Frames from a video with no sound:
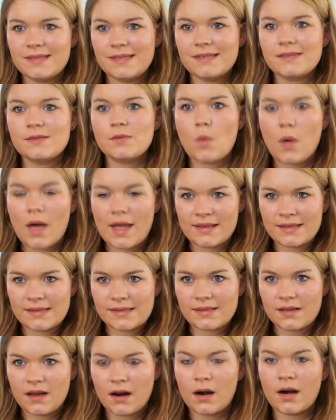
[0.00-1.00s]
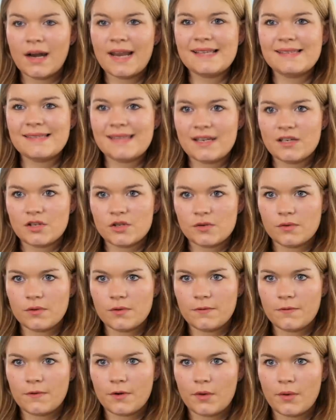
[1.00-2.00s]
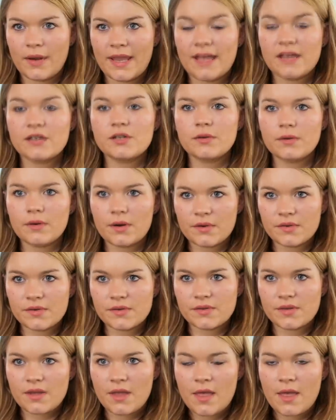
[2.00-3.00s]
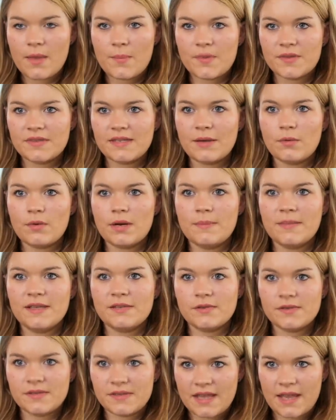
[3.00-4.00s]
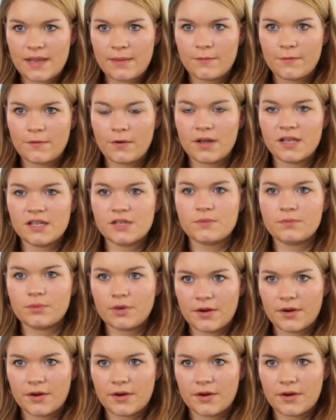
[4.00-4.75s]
These ones are essential for reassurance, but they will be the same for each